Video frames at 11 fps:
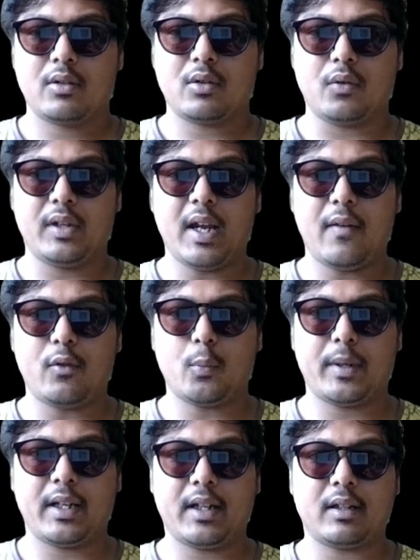so we have to
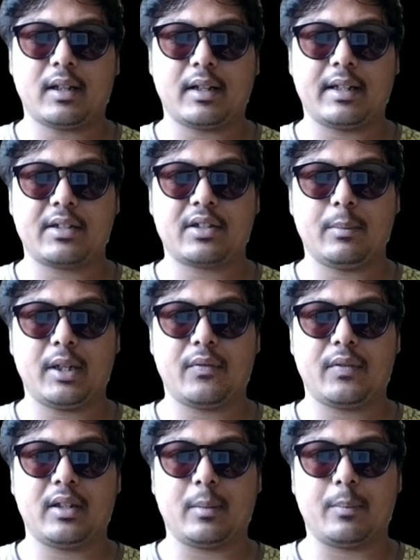break the connection
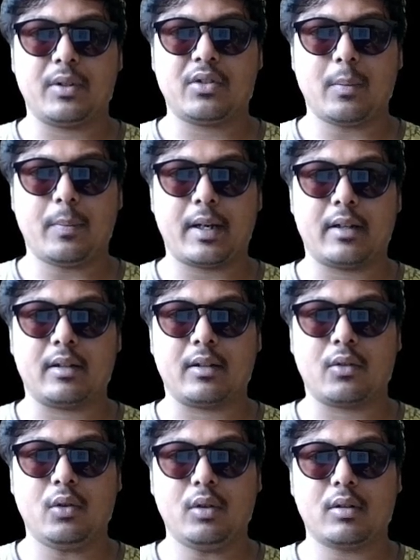between the bishop and
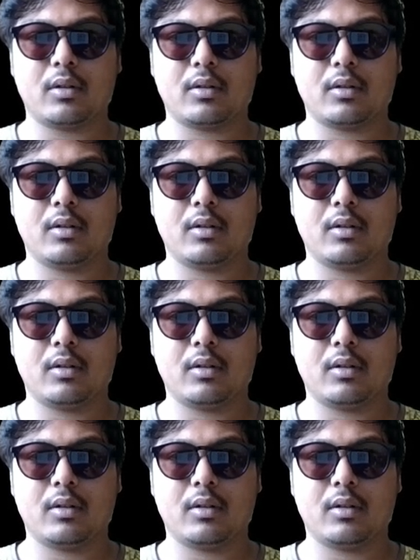the rook.